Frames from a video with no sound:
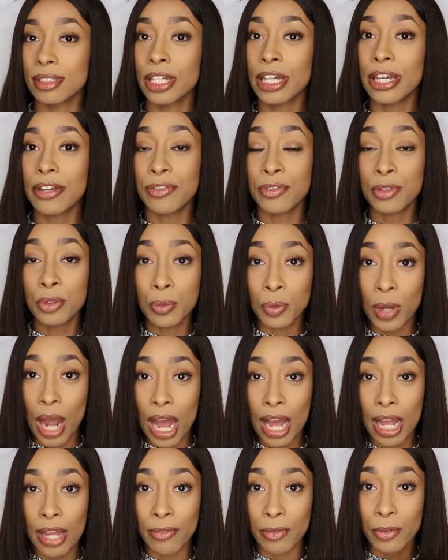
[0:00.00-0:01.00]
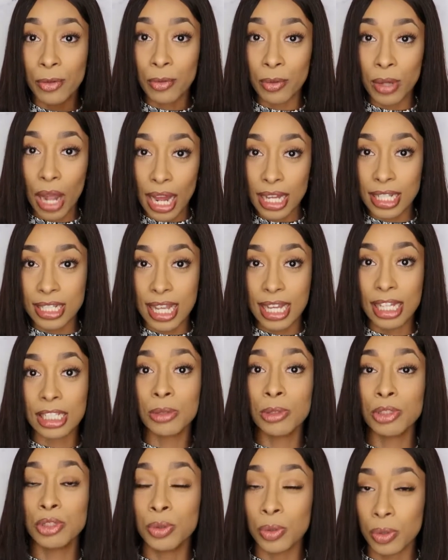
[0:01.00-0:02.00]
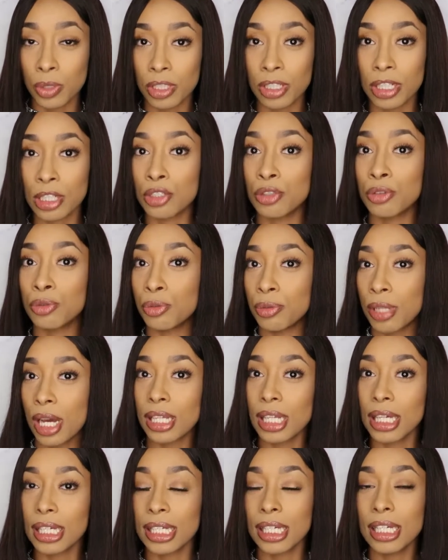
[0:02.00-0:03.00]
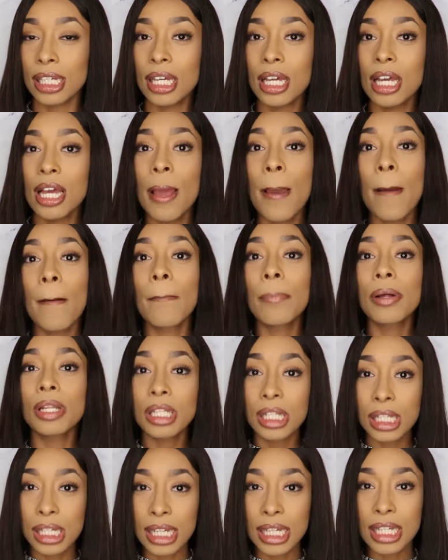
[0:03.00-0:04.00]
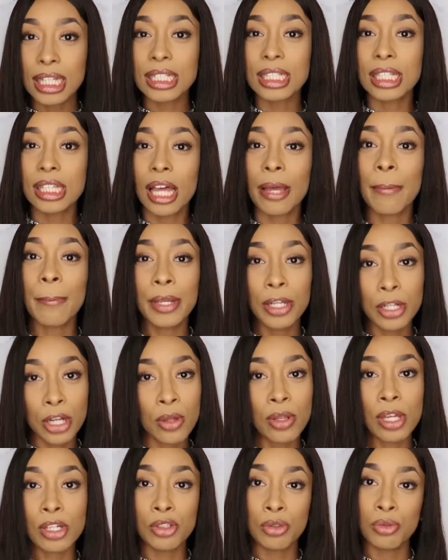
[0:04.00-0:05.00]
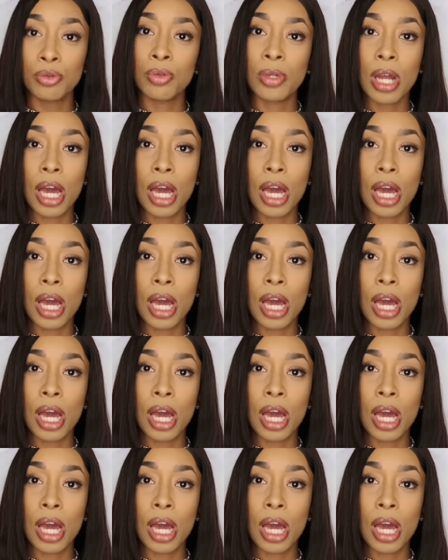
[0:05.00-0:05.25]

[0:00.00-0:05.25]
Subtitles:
If you got exactly what you ordered and you do not like it, please let me know that you do